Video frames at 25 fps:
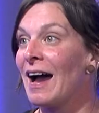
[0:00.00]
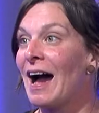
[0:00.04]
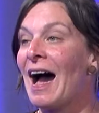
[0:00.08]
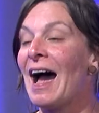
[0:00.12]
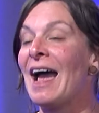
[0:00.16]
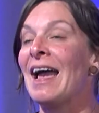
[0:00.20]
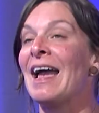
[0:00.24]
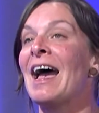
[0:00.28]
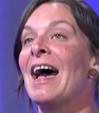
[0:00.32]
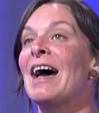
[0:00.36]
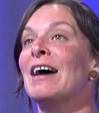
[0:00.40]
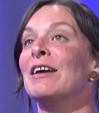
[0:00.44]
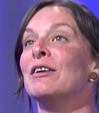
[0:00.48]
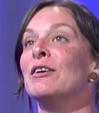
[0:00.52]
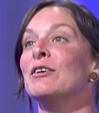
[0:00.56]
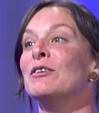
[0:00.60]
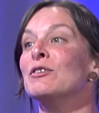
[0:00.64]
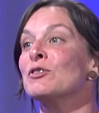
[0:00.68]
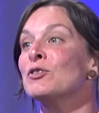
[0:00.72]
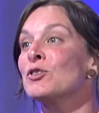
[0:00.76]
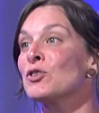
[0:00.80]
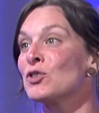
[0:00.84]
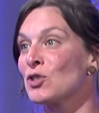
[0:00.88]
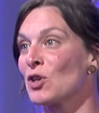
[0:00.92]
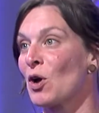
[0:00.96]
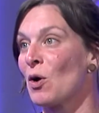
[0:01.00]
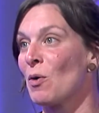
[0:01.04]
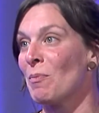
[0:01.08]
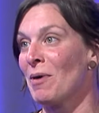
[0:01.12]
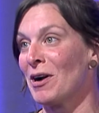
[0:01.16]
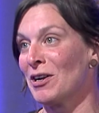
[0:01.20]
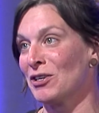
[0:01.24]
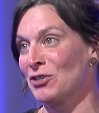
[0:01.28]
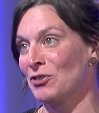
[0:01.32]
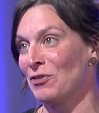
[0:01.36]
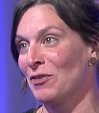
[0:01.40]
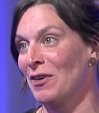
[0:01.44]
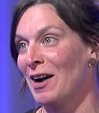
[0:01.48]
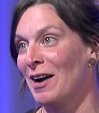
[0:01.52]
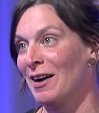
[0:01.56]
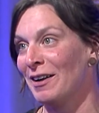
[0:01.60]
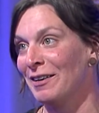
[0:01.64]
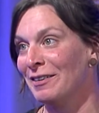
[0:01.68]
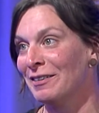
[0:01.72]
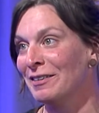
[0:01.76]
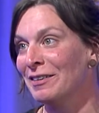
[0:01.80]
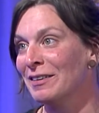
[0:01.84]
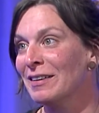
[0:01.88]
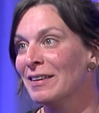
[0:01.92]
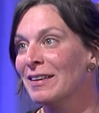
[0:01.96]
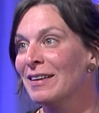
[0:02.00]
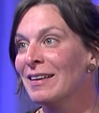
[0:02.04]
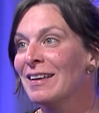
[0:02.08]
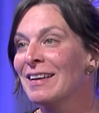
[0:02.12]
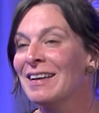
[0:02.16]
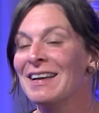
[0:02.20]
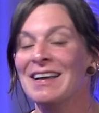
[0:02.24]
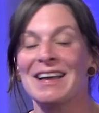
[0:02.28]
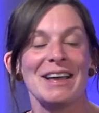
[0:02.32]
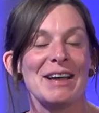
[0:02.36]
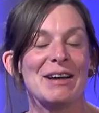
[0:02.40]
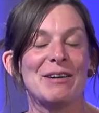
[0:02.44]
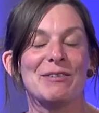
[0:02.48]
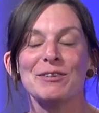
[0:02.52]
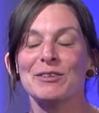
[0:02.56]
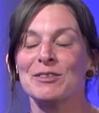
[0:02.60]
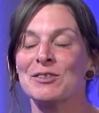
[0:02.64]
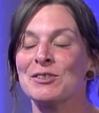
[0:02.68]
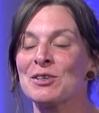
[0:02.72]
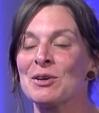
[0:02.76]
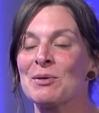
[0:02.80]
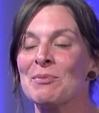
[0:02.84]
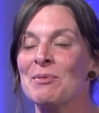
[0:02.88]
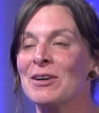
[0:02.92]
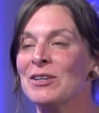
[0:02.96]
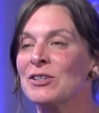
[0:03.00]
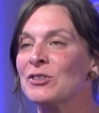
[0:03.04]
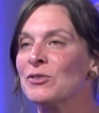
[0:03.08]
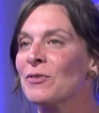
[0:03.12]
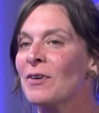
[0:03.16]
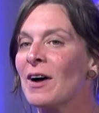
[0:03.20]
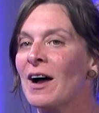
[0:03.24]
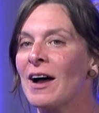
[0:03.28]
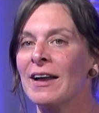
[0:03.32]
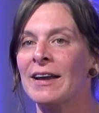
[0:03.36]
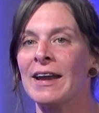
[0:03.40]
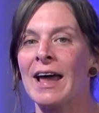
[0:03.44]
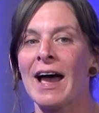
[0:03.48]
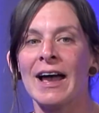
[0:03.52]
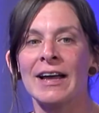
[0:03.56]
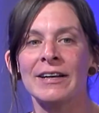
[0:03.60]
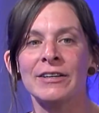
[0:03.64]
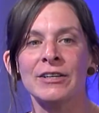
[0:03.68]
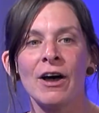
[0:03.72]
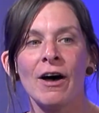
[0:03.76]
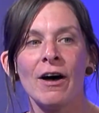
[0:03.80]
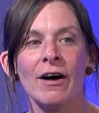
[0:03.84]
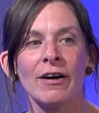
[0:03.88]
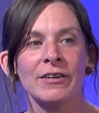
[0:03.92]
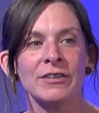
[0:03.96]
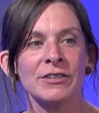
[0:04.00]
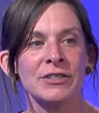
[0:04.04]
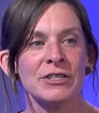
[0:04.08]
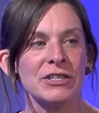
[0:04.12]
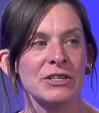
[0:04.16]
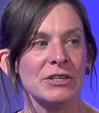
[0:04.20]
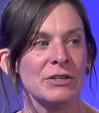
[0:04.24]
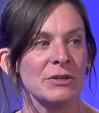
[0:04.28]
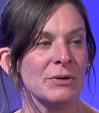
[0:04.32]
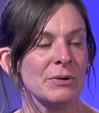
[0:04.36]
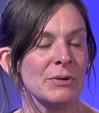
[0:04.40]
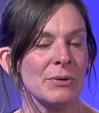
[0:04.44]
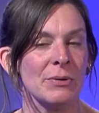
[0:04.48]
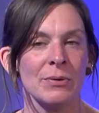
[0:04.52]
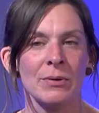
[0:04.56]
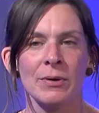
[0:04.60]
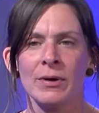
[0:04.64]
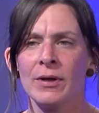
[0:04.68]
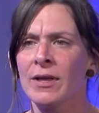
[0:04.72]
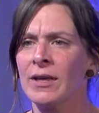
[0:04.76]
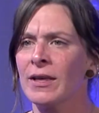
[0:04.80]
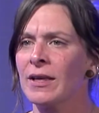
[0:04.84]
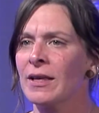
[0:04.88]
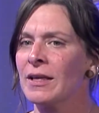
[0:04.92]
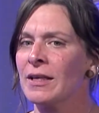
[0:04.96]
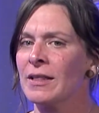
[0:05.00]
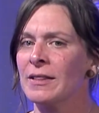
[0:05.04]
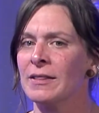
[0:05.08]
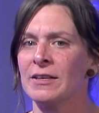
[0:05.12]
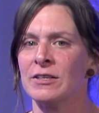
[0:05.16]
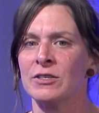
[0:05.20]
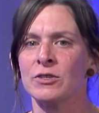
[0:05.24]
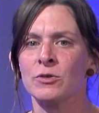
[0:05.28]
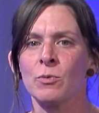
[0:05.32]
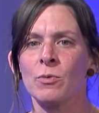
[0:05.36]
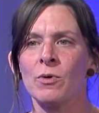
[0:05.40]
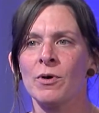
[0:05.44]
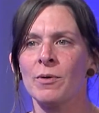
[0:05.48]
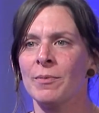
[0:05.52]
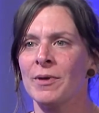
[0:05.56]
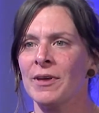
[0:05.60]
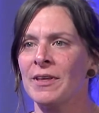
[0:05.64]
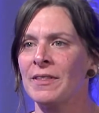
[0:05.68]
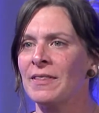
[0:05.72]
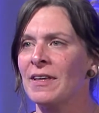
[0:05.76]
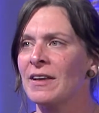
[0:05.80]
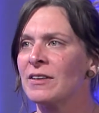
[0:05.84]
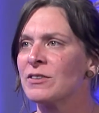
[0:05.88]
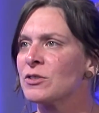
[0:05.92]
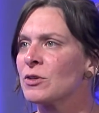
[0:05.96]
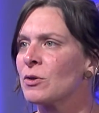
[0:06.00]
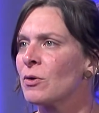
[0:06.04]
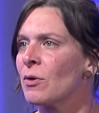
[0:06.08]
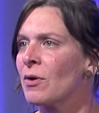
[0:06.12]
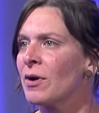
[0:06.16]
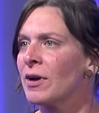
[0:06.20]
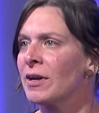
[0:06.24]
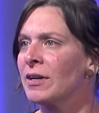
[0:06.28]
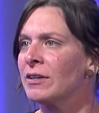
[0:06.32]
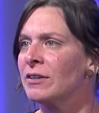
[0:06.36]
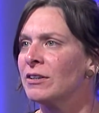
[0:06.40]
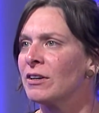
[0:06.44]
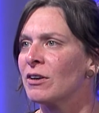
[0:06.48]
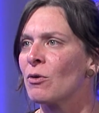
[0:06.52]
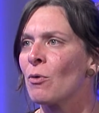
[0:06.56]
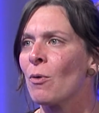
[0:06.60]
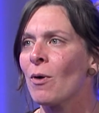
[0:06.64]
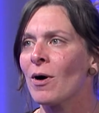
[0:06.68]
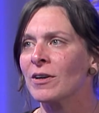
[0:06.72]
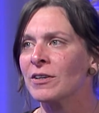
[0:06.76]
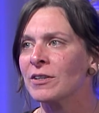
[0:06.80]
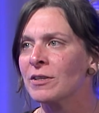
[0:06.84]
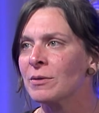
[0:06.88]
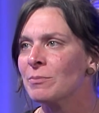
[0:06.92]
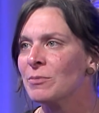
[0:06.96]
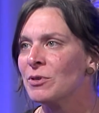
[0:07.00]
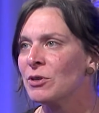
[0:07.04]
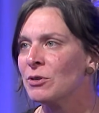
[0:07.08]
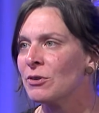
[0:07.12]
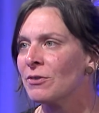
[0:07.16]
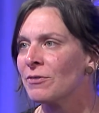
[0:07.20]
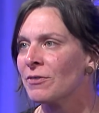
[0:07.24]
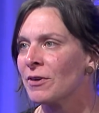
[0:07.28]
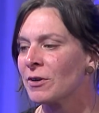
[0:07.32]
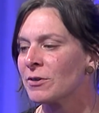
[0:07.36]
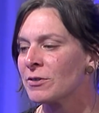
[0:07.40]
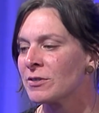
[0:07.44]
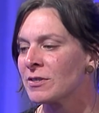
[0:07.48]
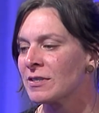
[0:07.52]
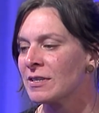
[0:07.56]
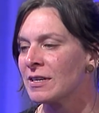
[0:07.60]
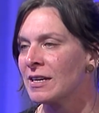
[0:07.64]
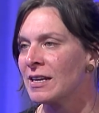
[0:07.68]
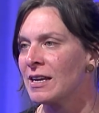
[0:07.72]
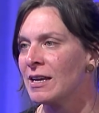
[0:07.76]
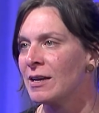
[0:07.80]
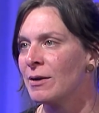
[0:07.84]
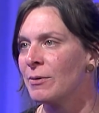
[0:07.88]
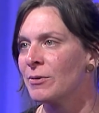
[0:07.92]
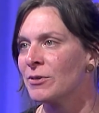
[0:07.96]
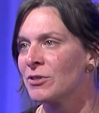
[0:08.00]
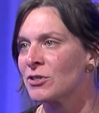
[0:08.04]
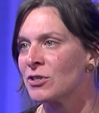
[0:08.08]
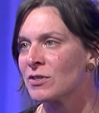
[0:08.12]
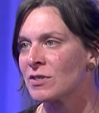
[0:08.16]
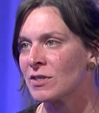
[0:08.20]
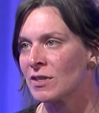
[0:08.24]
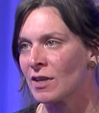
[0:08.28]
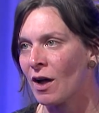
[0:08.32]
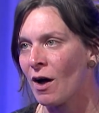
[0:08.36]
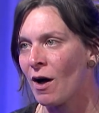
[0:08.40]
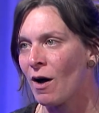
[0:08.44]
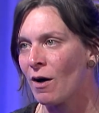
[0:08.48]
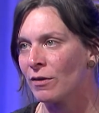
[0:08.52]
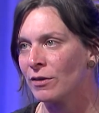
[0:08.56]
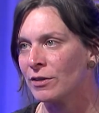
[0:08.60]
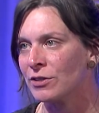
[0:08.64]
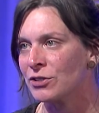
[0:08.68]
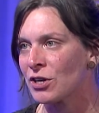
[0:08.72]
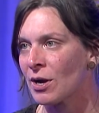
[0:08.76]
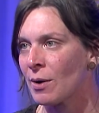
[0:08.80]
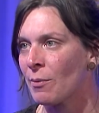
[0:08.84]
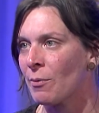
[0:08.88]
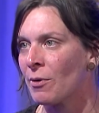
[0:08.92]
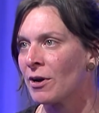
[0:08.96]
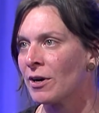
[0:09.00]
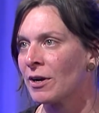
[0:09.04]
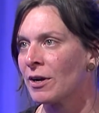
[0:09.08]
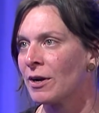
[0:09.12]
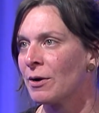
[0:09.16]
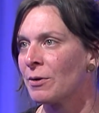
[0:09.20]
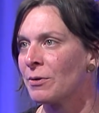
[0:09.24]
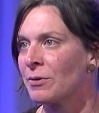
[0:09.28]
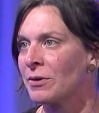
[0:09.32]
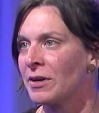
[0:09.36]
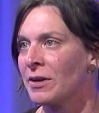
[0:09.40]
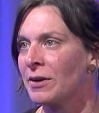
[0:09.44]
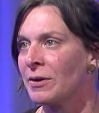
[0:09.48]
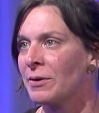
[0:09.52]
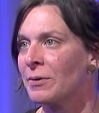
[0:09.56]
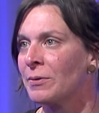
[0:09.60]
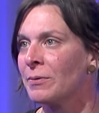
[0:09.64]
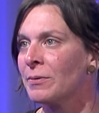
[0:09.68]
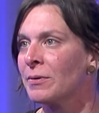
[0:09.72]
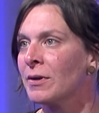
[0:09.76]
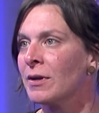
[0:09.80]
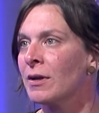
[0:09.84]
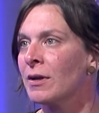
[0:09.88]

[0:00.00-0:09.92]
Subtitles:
I had so much fun. It was so much fun. I talked to this woman that's going to Quantum University, which is the college I want to go to.